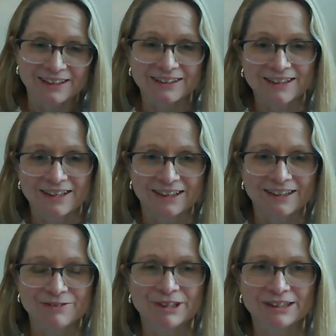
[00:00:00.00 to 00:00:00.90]
Yeah,
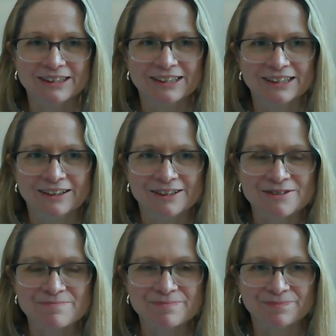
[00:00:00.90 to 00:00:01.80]
it really
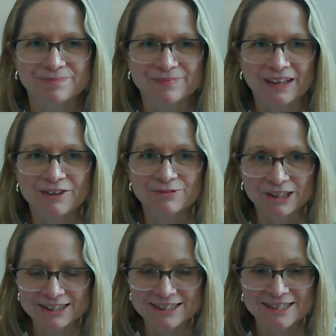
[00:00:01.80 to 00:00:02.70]

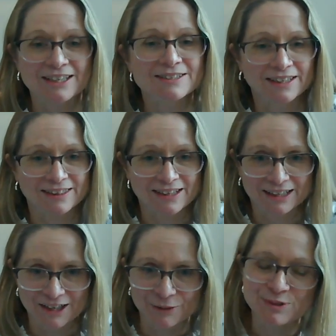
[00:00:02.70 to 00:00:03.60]
does. I think
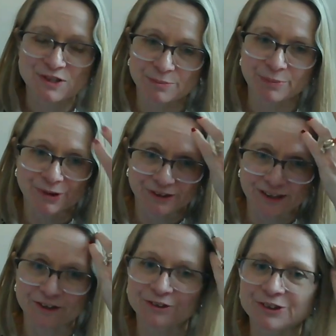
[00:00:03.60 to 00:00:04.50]
it helps support
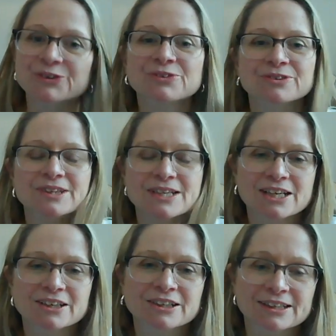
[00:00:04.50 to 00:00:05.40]
their growth through the
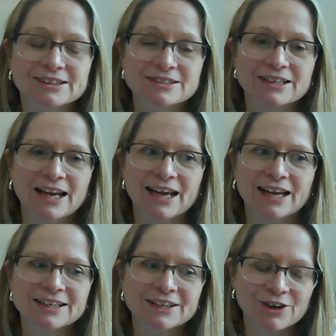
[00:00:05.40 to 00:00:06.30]
year,
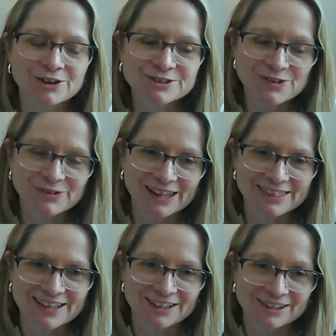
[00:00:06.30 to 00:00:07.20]
and it also, I
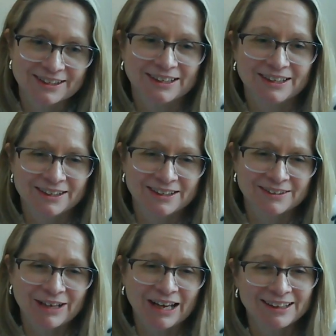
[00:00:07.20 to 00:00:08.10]
think,
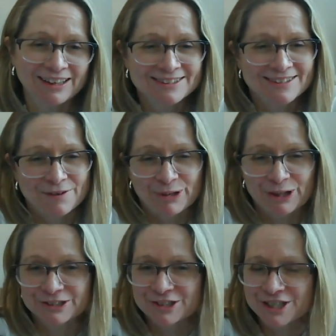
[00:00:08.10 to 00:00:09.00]
highlights the
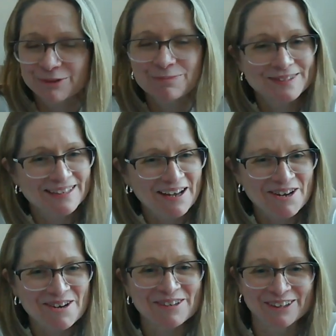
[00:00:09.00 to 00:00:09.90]
partnerships.
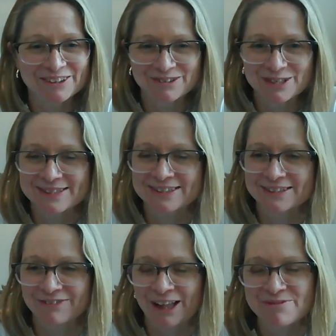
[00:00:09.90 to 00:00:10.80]
Is
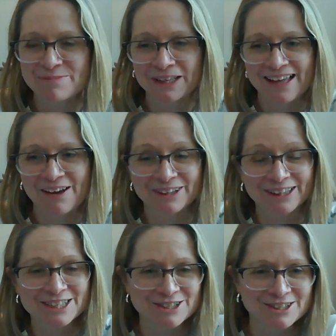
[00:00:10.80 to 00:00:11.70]
developing that
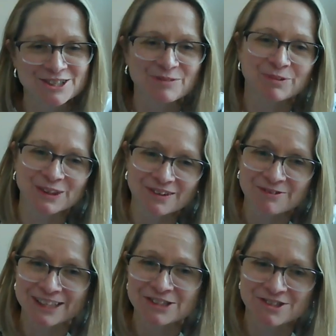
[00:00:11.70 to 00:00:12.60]
relationship with
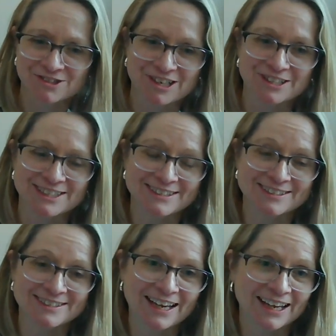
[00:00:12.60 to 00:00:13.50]
our registrar to
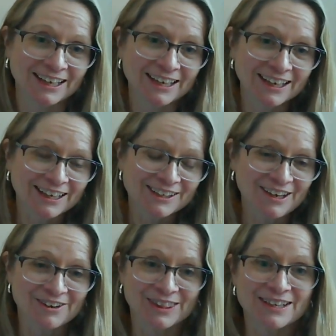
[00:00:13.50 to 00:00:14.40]
say,
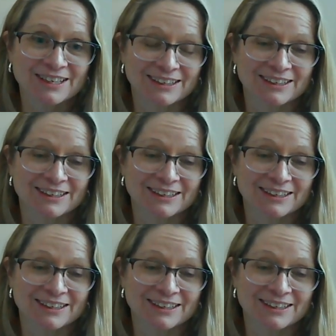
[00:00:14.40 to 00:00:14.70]
I think